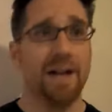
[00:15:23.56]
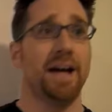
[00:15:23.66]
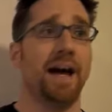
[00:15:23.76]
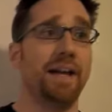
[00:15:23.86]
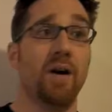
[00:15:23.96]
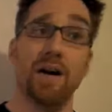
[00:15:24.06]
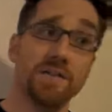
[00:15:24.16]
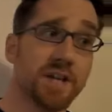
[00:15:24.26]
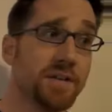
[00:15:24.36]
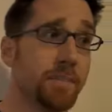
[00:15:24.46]
Now, I've
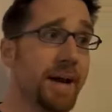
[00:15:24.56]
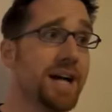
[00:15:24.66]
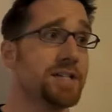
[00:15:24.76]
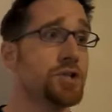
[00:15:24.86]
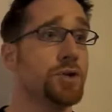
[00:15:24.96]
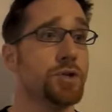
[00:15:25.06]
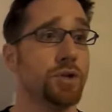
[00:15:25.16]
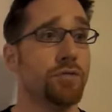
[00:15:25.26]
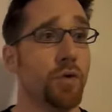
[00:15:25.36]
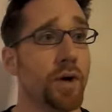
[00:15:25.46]
said in the past that you should
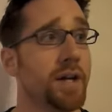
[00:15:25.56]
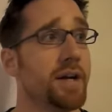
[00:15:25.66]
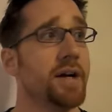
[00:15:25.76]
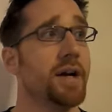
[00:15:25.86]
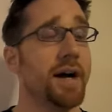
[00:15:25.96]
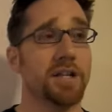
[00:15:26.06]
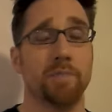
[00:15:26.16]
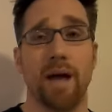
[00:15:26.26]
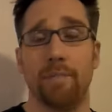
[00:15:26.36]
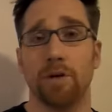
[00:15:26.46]
avoid
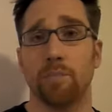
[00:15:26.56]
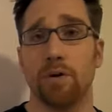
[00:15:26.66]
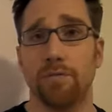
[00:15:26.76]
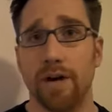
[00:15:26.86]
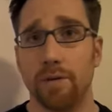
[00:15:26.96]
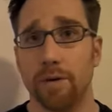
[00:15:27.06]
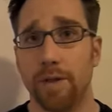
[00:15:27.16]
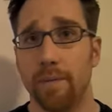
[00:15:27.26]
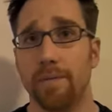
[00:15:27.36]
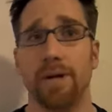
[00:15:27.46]
spamming your profile with
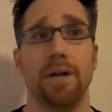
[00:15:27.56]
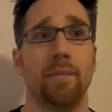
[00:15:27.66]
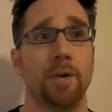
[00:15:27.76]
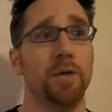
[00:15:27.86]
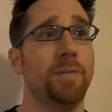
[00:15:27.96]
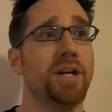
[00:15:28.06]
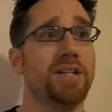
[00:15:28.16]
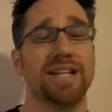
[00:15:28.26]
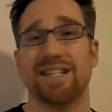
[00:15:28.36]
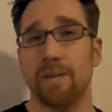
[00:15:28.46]
them, but only
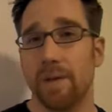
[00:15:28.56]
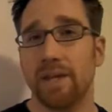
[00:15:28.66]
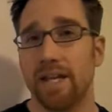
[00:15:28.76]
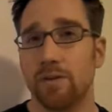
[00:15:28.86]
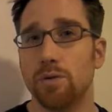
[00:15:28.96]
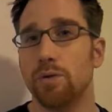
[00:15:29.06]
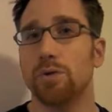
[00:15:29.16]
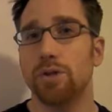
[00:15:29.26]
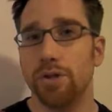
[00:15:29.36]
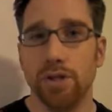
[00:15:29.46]
because that's something that Google
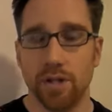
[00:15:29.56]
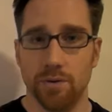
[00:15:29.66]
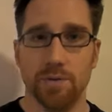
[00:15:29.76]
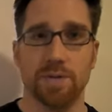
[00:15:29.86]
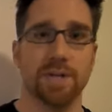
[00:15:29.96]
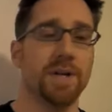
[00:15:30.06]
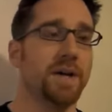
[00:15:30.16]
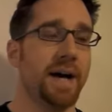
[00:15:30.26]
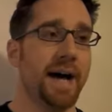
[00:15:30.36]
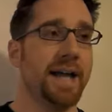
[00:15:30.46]
could use
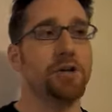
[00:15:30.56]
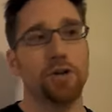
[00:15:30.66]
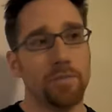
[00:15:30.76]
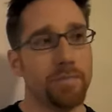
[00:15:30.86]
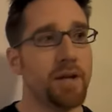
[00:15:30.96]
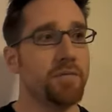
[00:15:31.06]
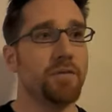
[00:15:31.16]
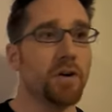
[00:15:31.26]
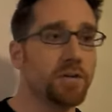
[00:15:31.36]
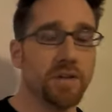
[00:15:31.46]
and could be
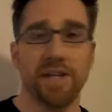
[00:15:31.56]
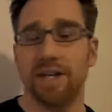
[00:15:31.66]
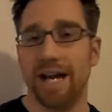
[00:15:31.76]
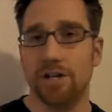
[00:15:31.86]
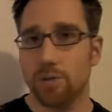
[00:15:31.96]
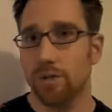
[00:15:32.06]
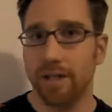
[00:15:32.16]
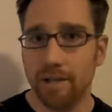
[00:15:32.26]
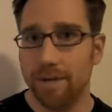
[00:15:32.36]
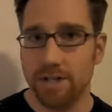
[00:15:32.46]
involved in the unnatural
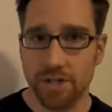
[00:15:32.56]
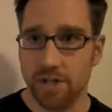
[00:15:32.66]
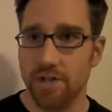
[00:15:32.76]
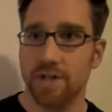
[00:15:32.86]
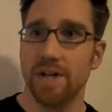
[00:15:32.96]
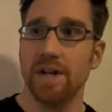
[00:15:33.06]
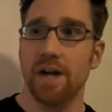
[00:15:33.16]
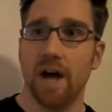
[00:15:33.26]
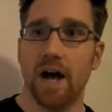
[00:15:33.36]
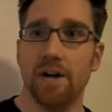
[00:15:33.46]
link messages.
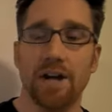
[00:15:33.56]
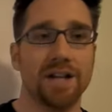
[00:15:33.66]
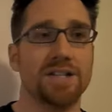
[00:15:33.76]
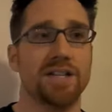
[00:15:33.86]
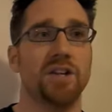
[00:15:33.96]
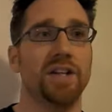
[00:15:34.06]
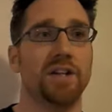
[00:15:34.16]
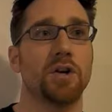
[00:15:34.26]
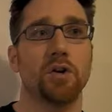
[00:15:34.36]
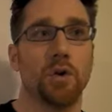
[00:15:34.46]
Not necessarily
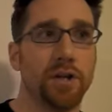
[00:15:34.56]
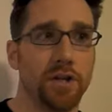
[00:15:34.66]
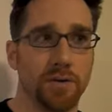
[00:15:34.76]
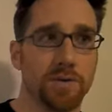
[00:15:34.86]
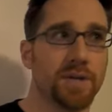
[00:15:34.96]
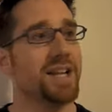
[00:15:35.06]
that they're going to use.